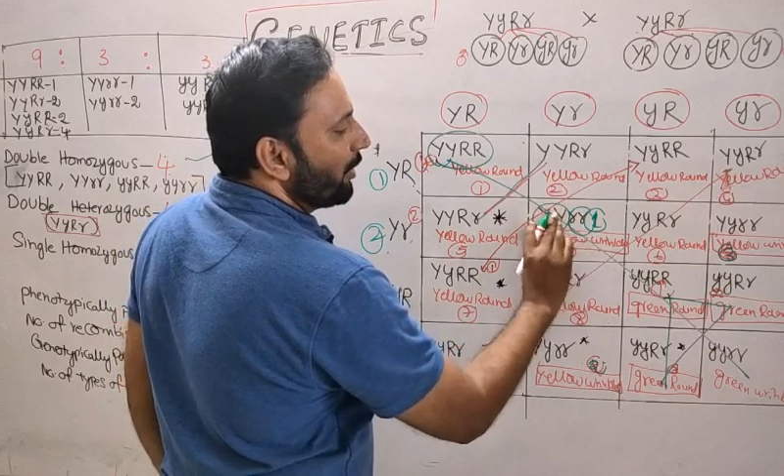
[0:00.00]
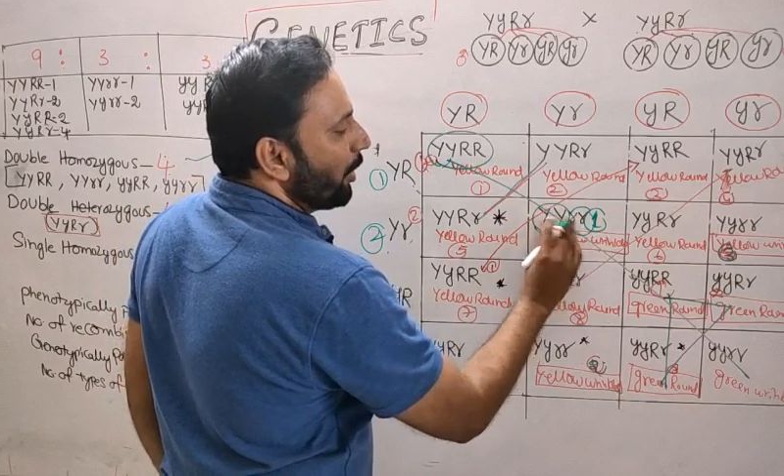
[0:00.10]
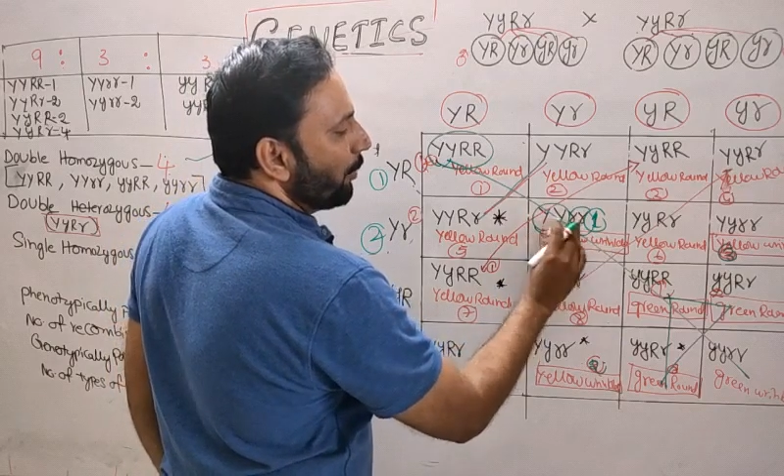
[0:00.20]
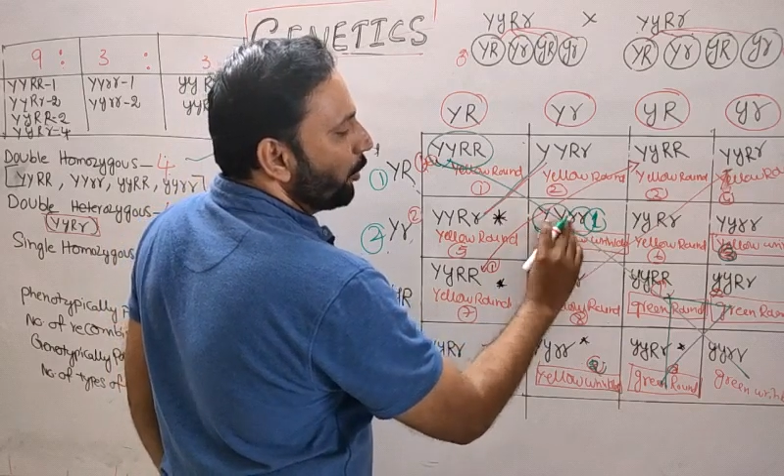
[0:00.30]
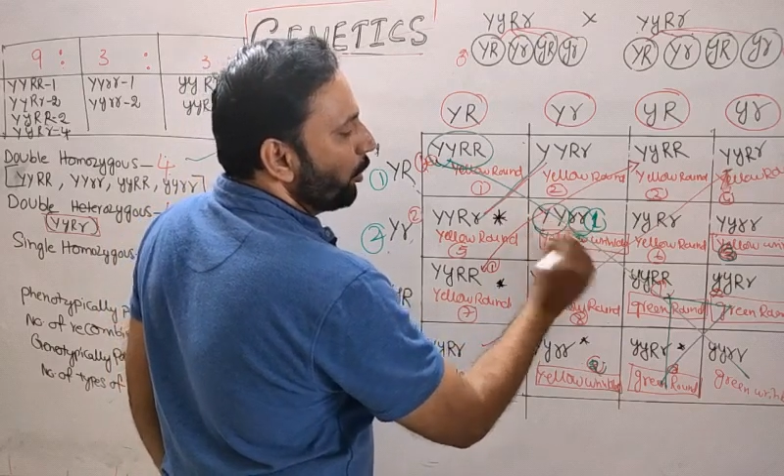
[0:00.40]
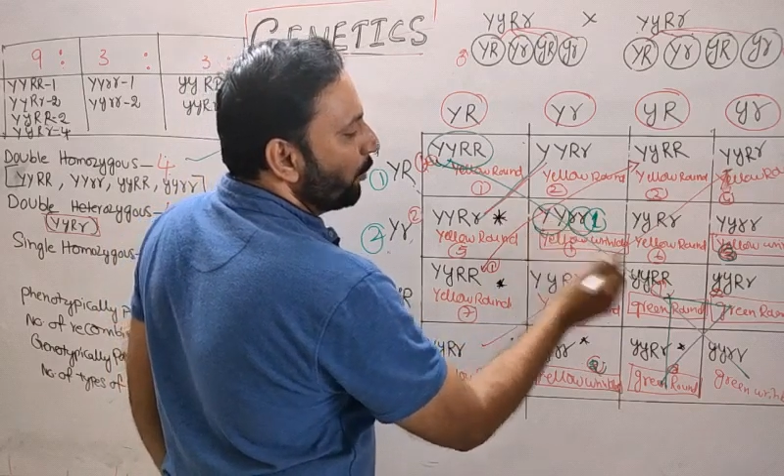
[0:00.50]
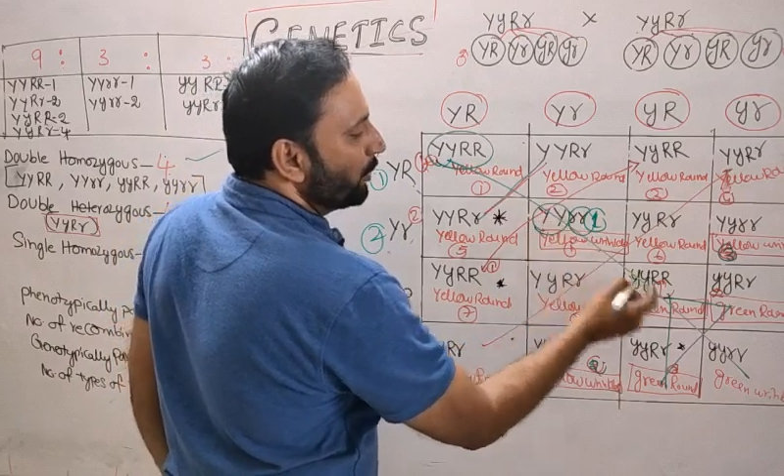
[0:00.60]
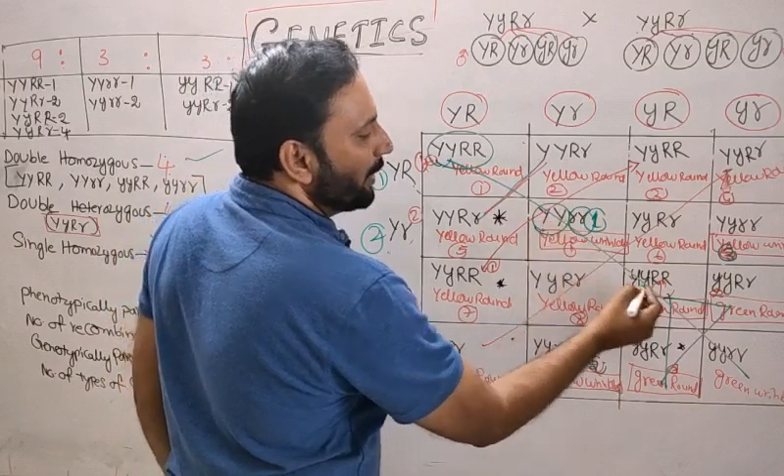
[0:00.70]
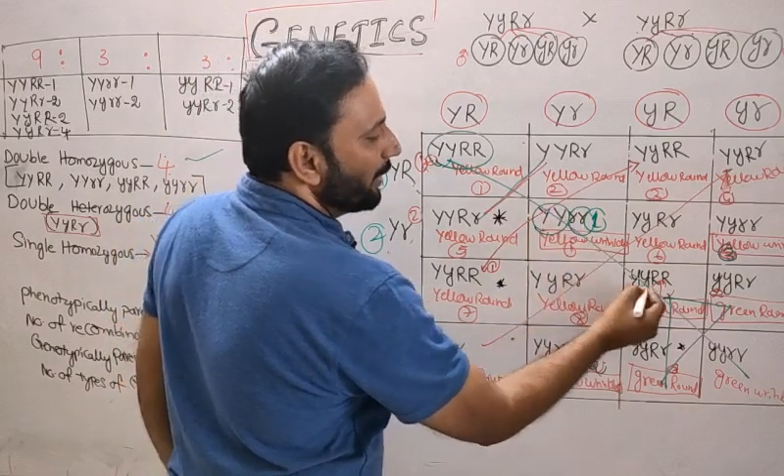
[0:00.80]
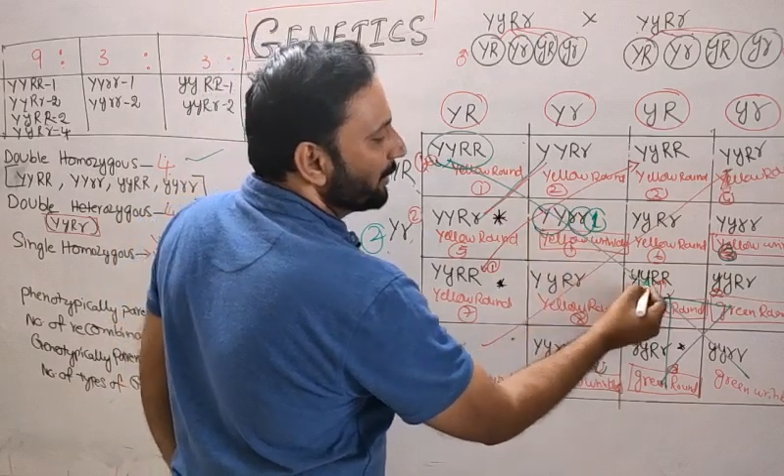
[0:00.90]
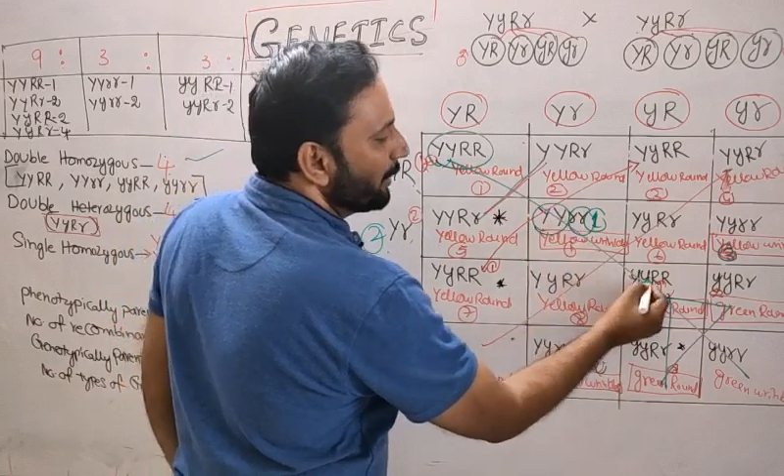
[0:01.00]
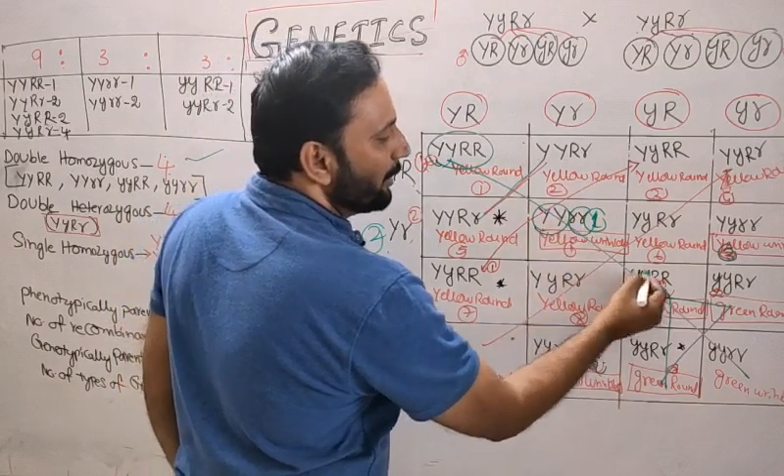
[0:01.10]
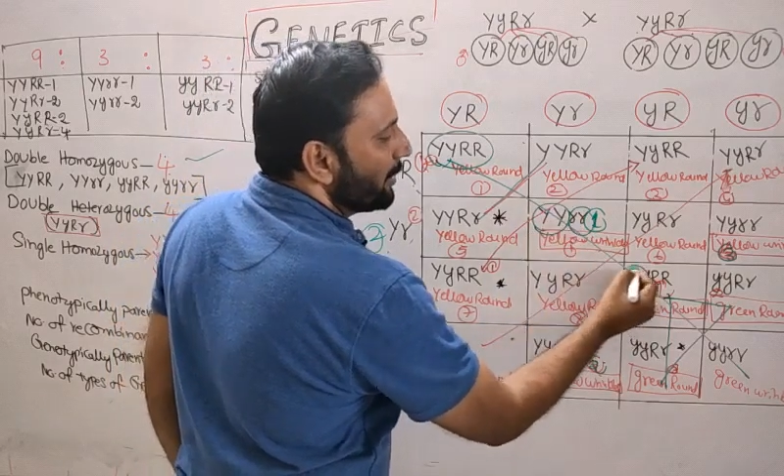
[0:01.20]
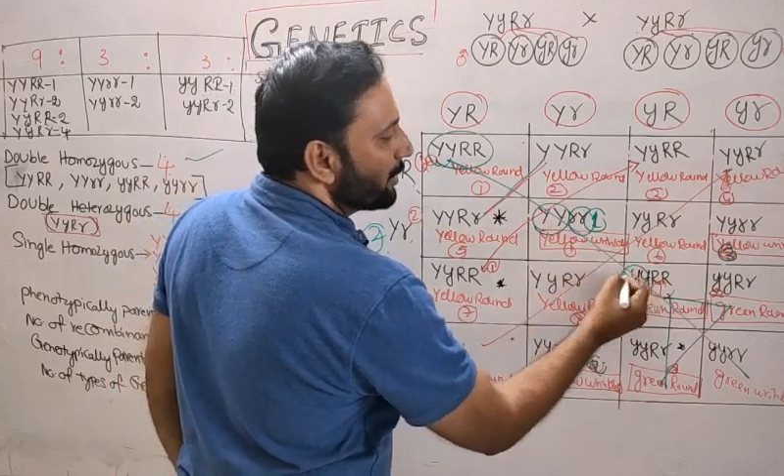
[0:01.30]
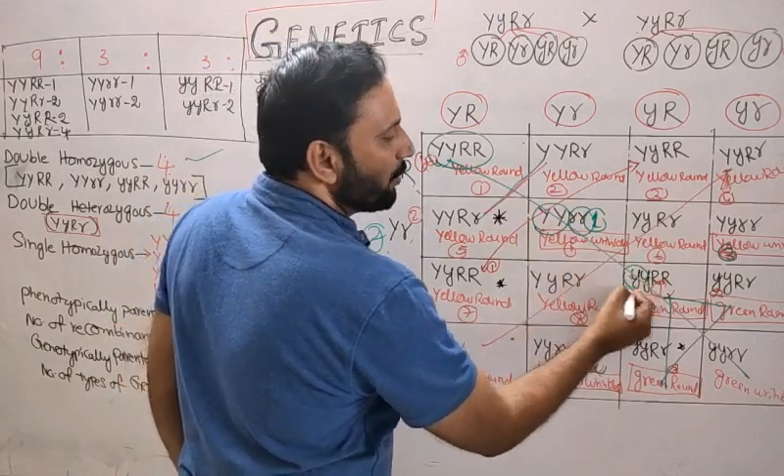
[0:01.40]
Double homozygous.
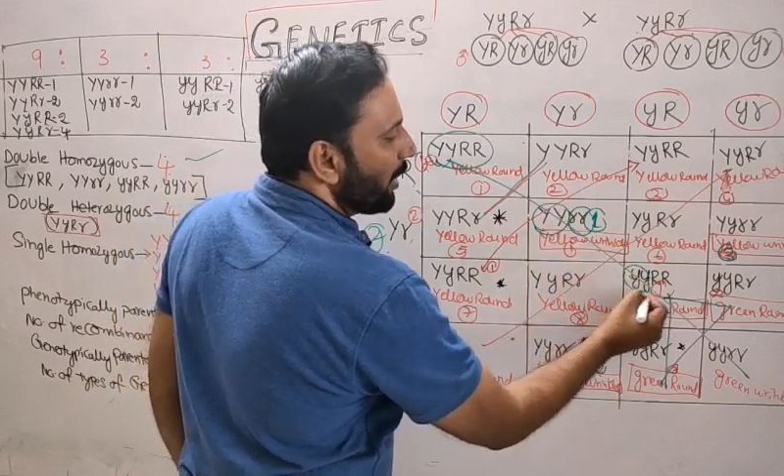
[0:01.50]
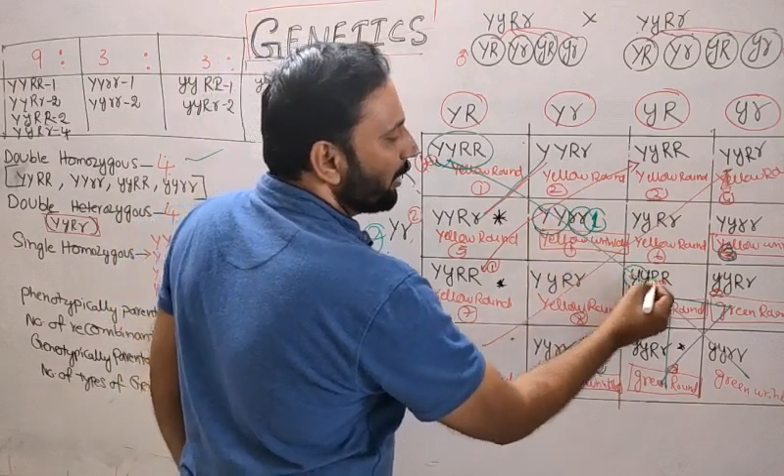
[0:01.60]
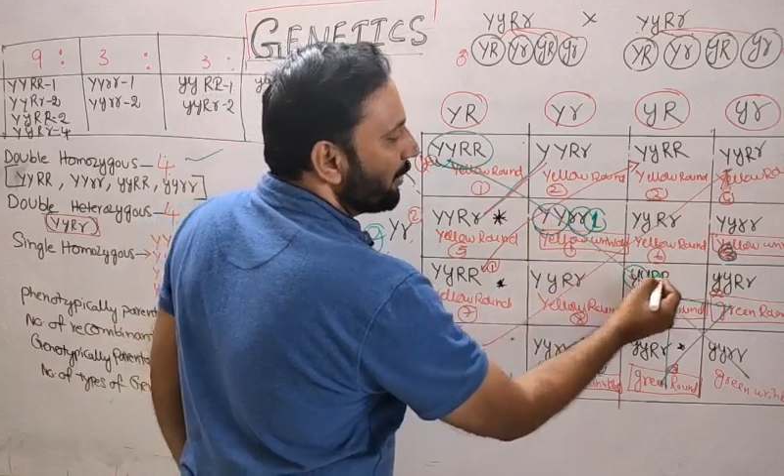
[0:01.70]
Small